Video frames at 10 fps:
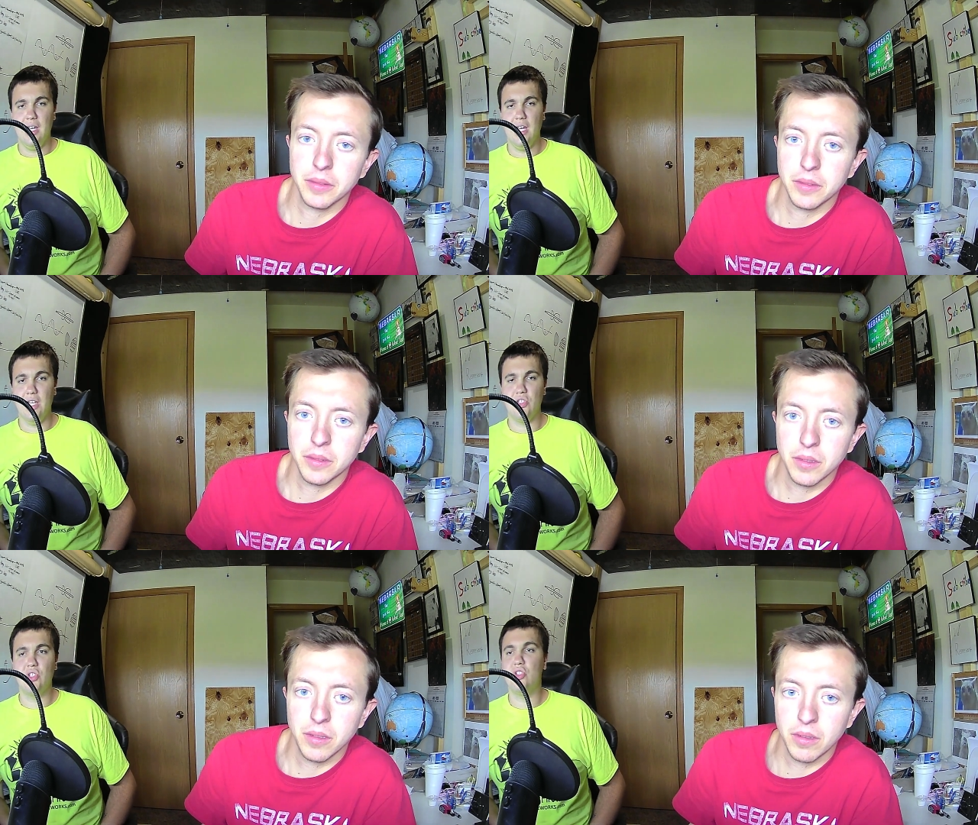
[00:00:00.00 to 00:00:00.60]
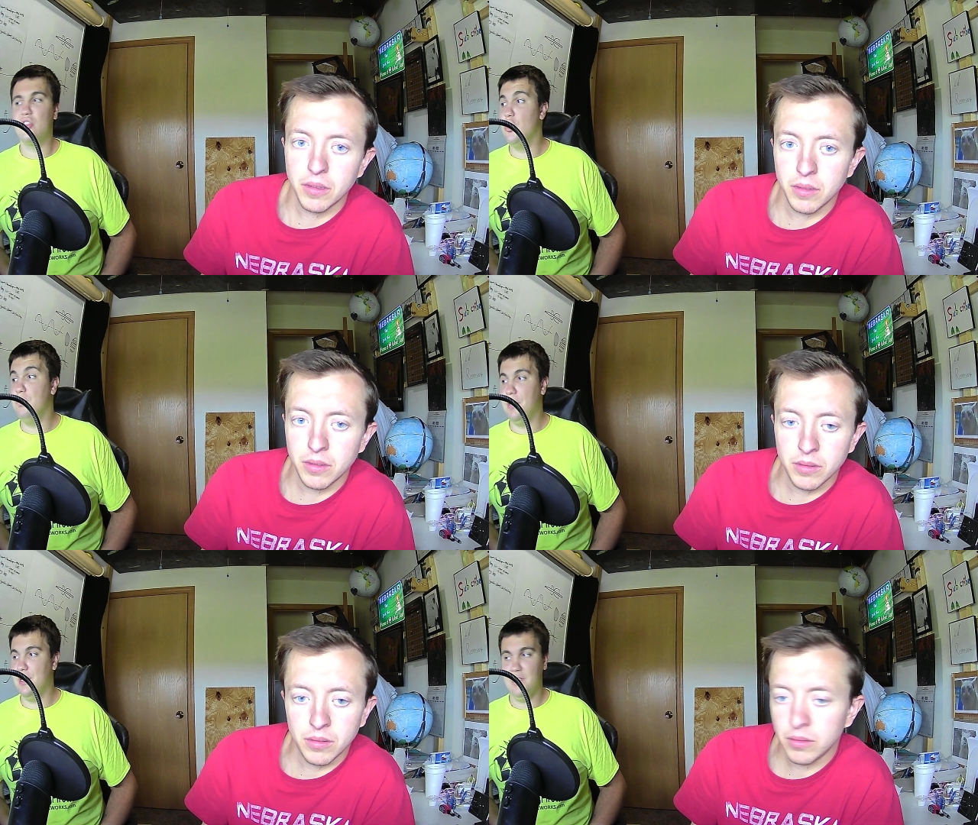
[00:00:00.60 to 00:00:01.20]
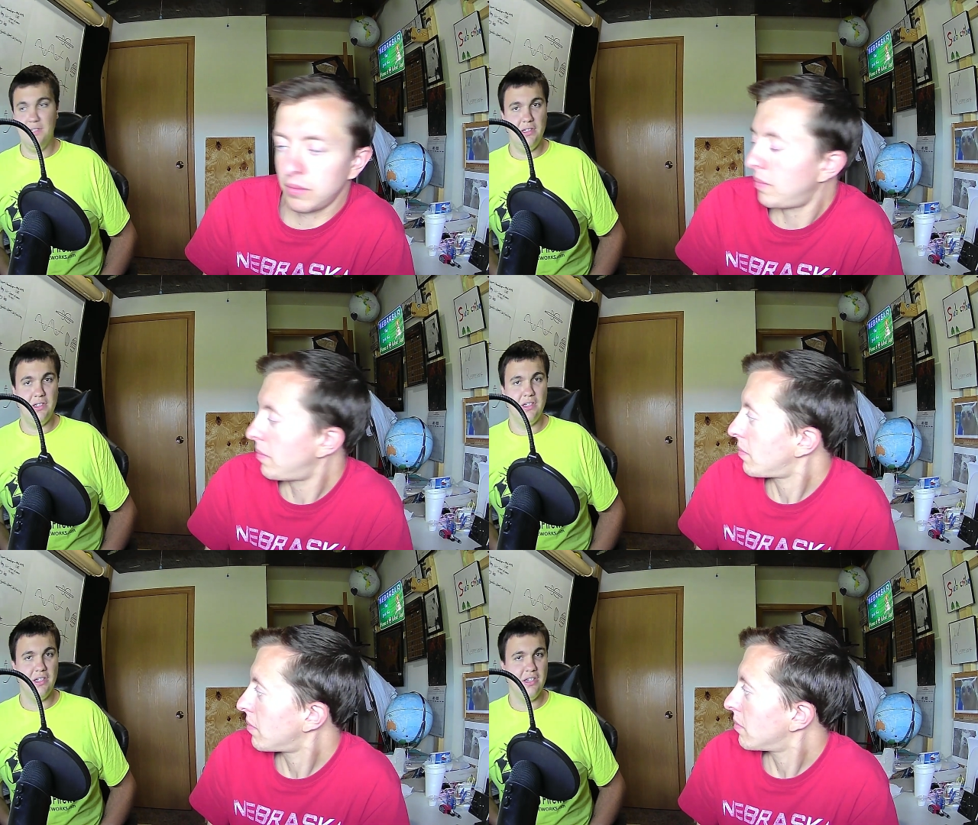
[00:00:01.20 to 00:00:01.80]
Speaker 1: stupid.
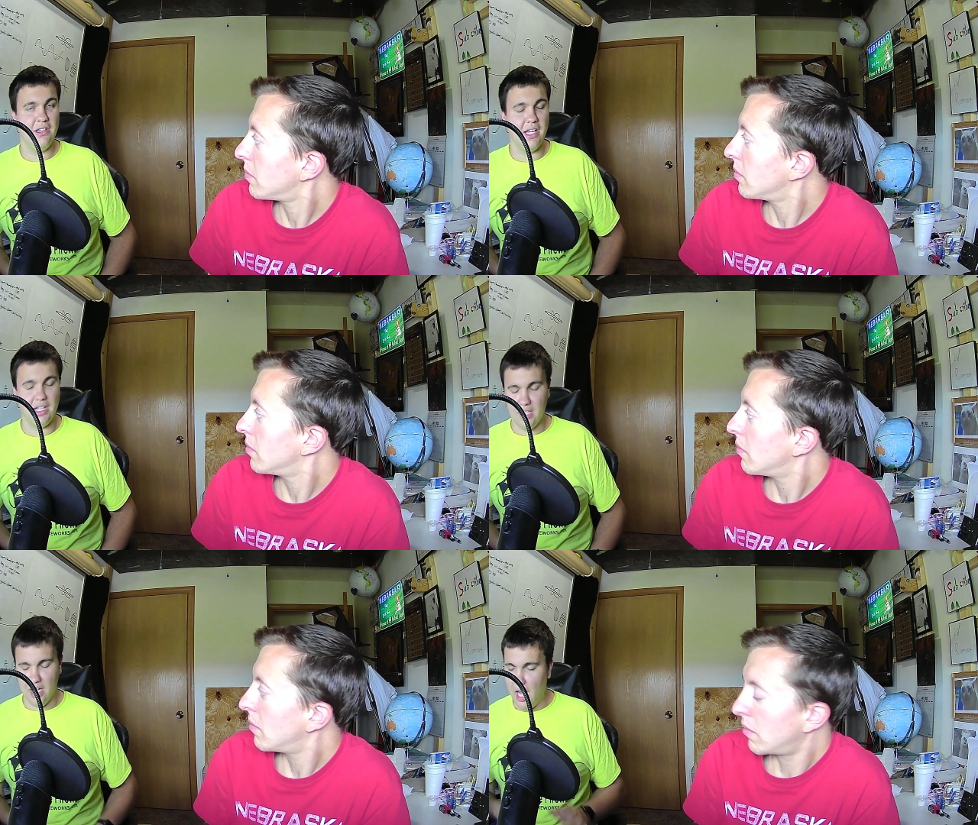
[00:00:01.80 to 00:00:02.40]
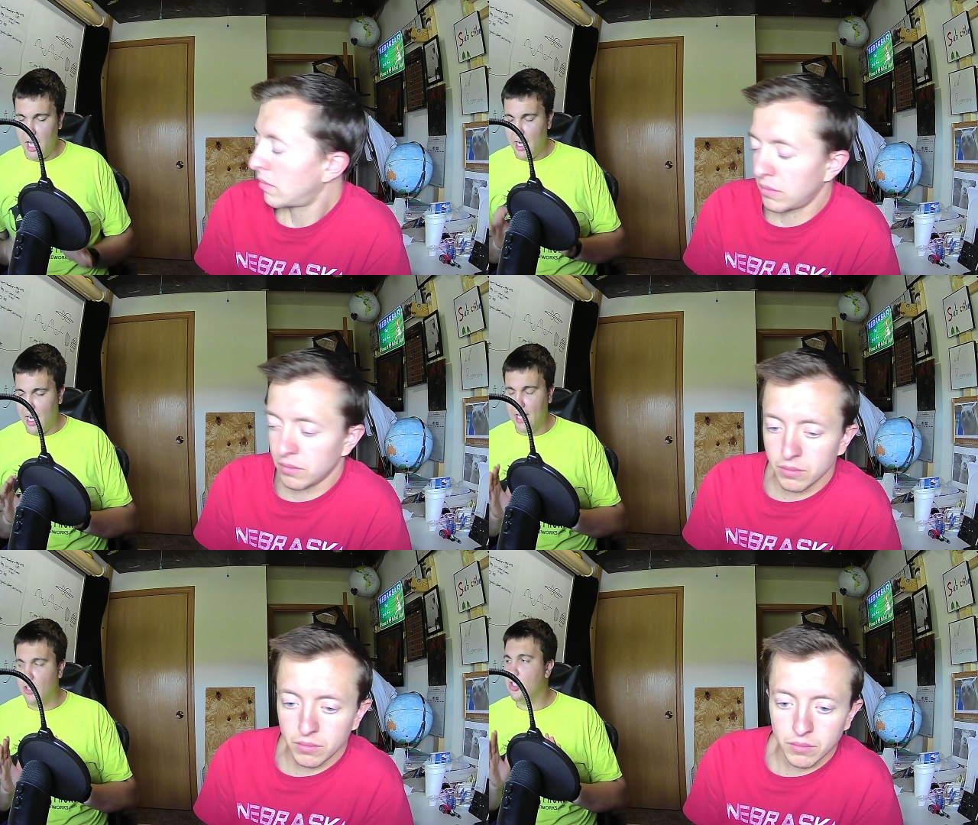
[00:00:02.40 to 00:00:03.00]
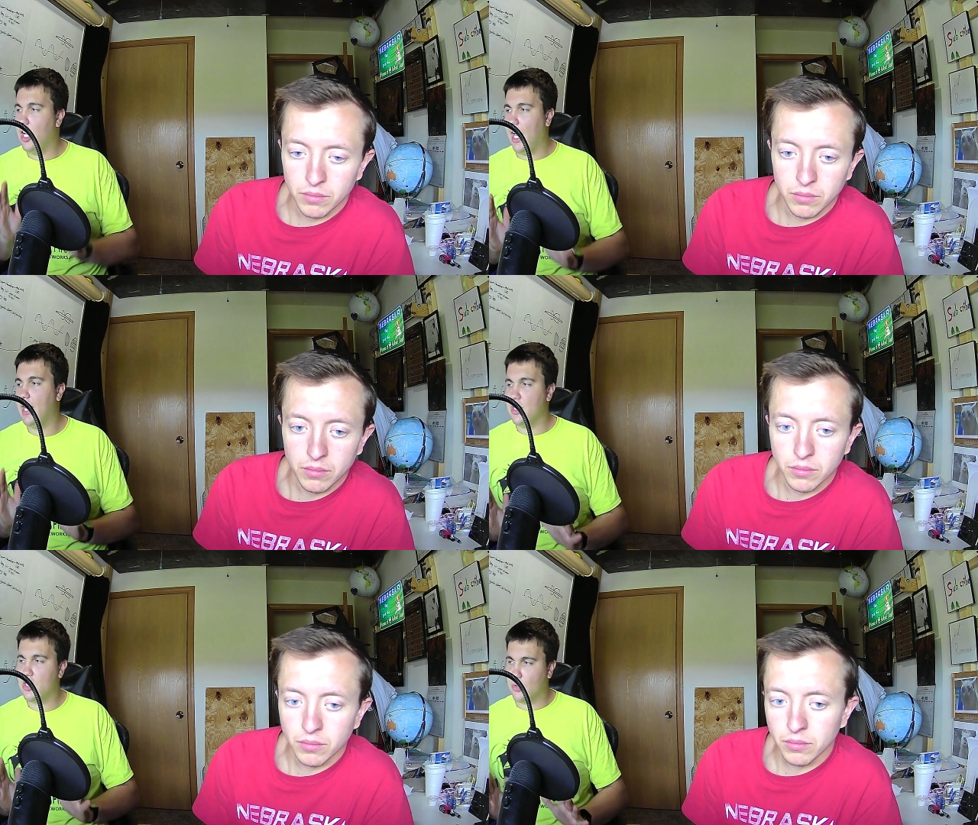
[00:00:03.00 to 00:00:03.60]
Like I don't know how to
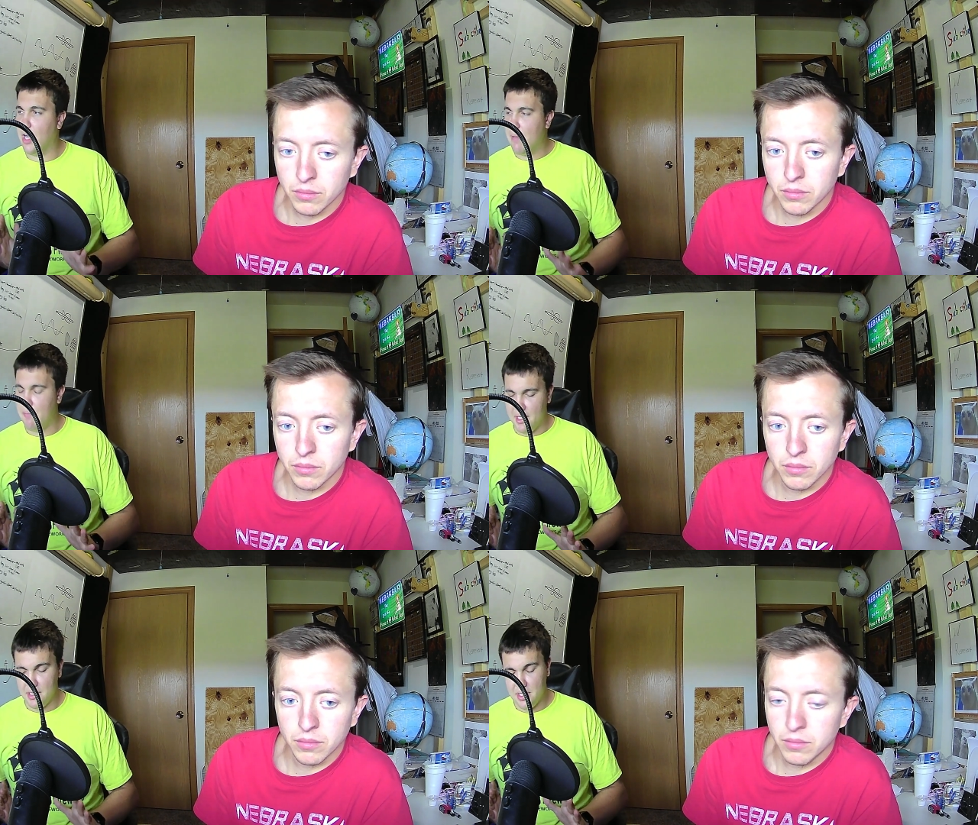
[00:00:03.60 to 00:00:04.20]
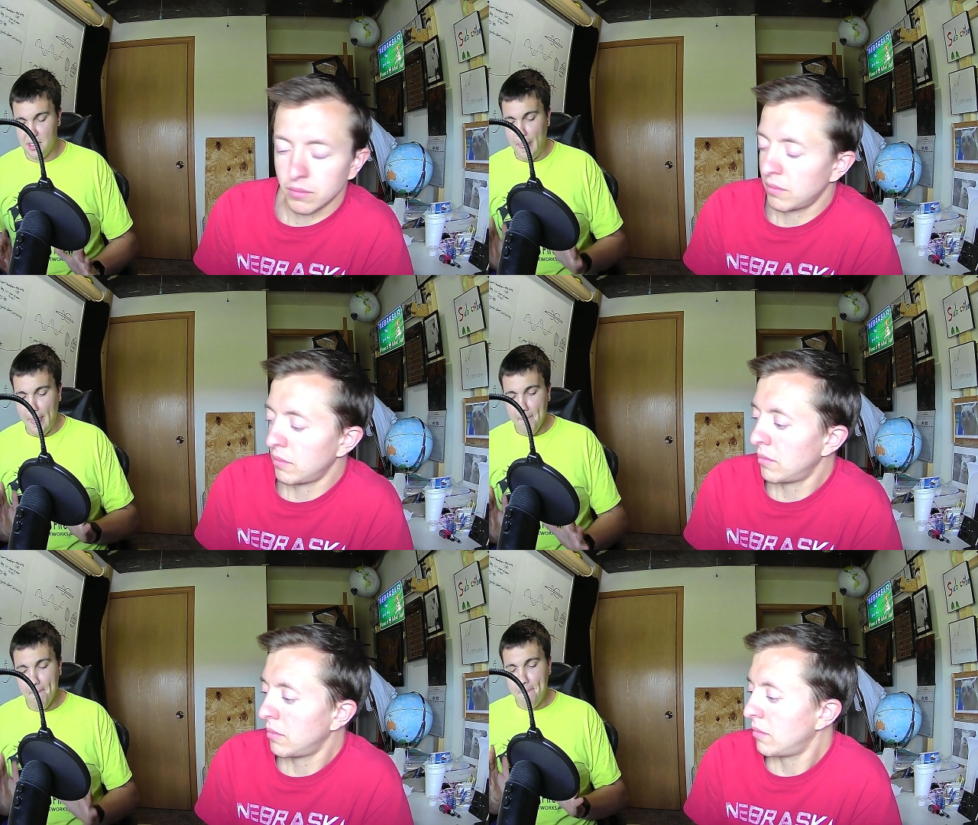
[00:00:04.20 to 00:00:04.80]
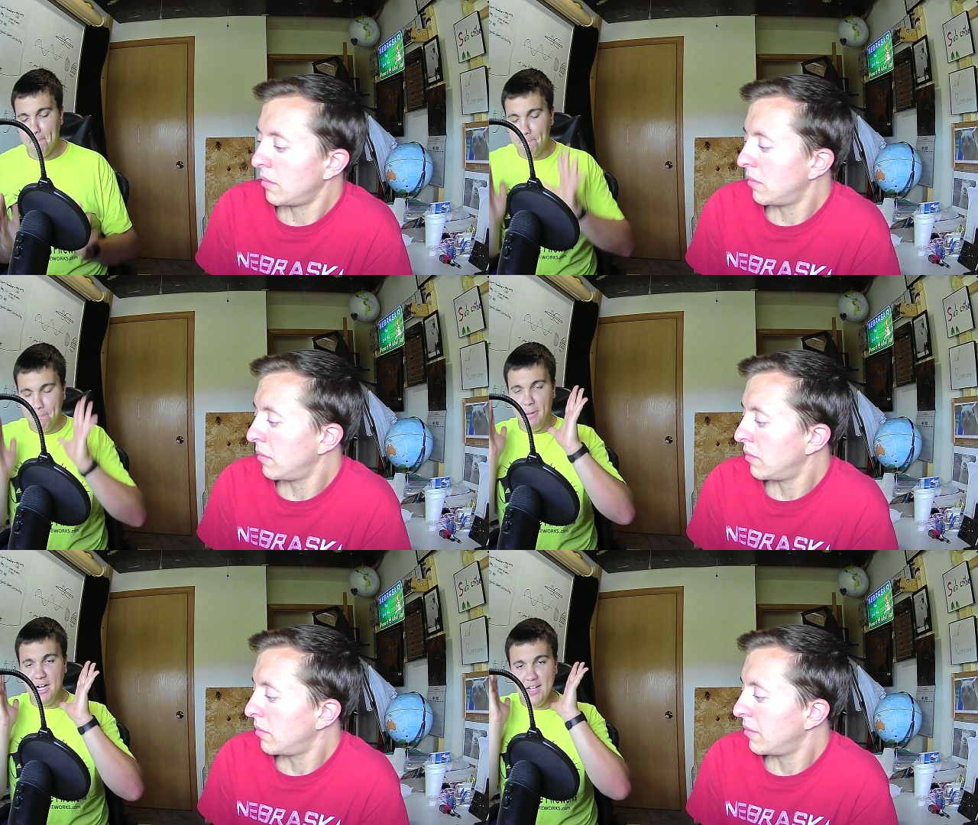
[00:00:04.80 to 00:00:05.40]
describe this,
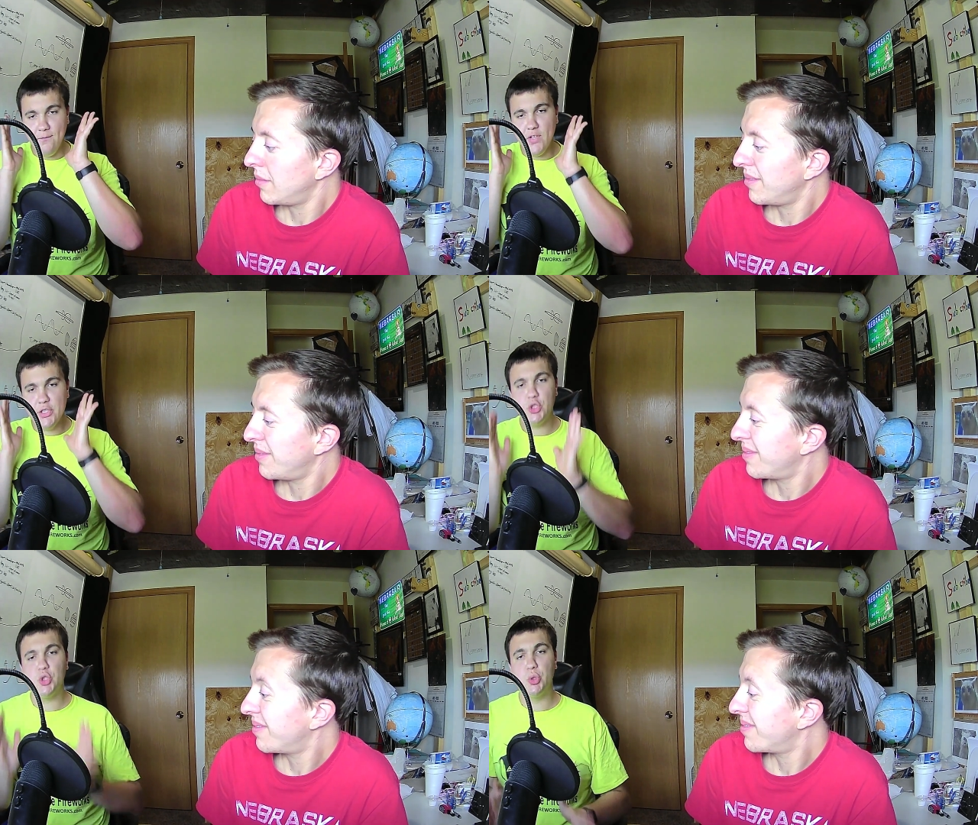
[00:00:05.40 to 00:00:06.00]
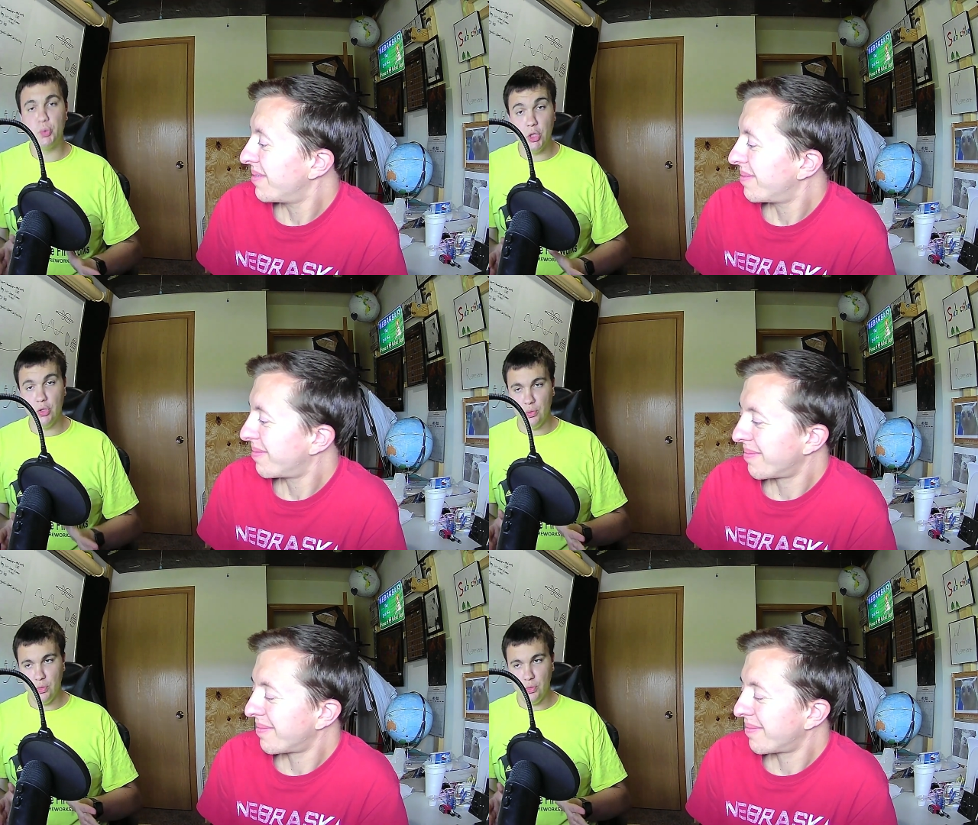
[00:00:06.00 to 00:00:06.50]
but if it's true.